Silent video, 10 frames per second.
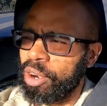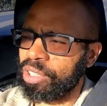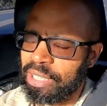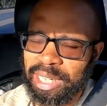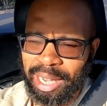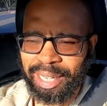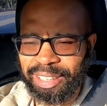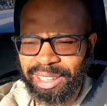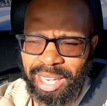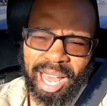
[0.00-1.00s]
everything kind
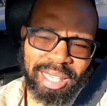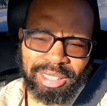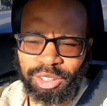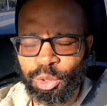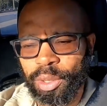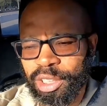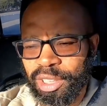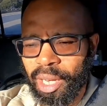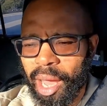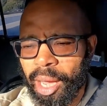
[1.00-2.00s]
of slides into a
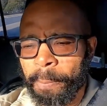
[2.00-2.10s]
slot.